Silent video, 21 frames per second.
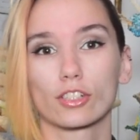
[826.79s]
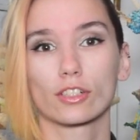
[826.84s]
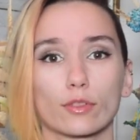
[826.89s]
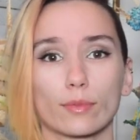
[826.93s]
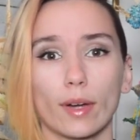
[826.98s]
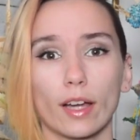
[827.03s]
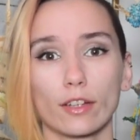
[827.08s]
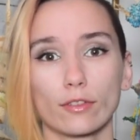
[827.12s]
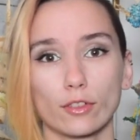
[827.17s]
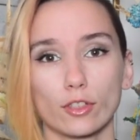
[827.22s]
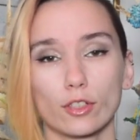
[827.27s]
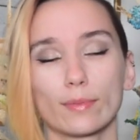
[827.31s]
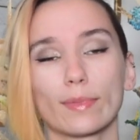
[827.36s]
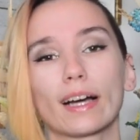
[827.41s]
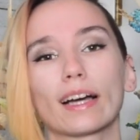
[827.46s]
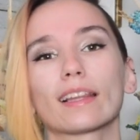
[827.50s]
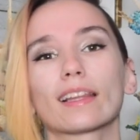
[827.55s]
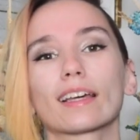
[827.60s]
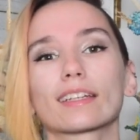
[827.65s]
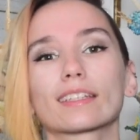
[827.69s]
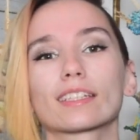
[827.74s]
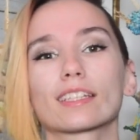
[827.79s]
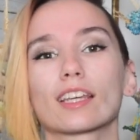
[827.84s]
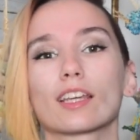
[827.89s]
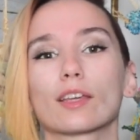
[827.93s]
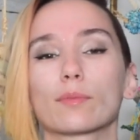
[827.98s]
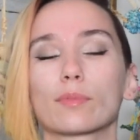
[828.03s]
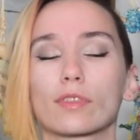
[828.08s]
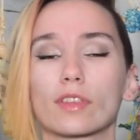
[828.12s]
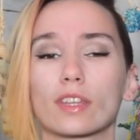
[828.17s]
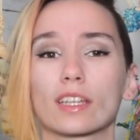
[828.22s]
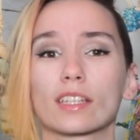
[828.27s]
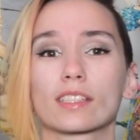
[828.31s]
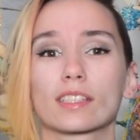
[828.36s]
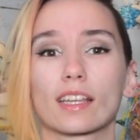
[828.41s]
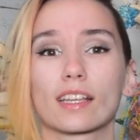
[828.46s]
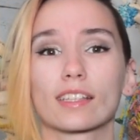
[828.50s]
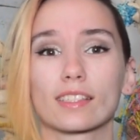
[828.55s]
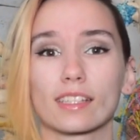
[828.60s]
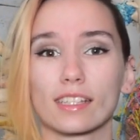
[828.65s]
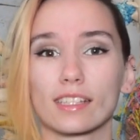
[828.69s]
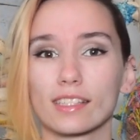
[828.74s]
For my room, I like to keep things
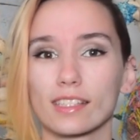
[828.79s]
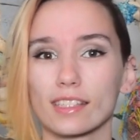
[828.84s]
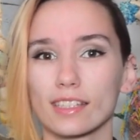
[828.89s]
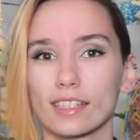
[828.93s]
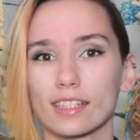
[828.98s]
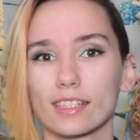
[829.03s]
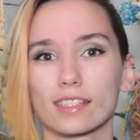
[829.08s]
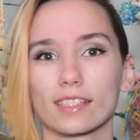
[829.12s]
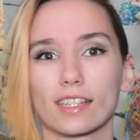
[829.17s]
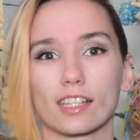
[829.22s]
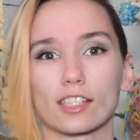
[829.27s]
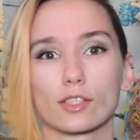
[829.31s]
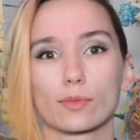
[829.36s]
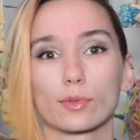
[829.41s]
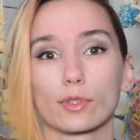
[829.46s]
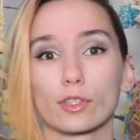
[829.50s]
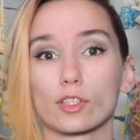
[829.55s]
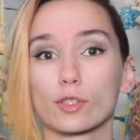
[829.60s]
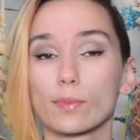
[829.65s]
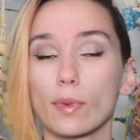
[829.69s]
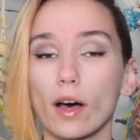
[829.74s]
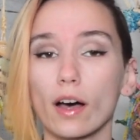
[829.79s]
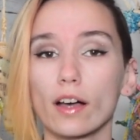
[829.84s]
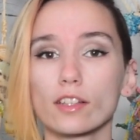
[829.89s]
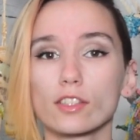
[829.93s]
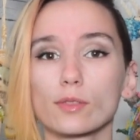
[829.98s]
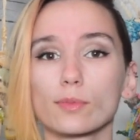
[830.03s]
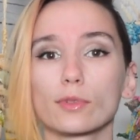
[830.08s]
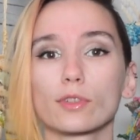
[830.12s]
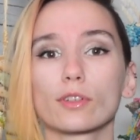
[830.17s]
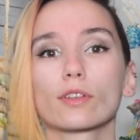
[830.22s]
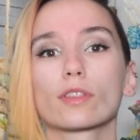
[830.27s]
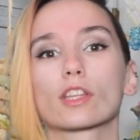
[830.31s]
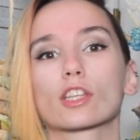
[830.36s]
as easily accessible as possible.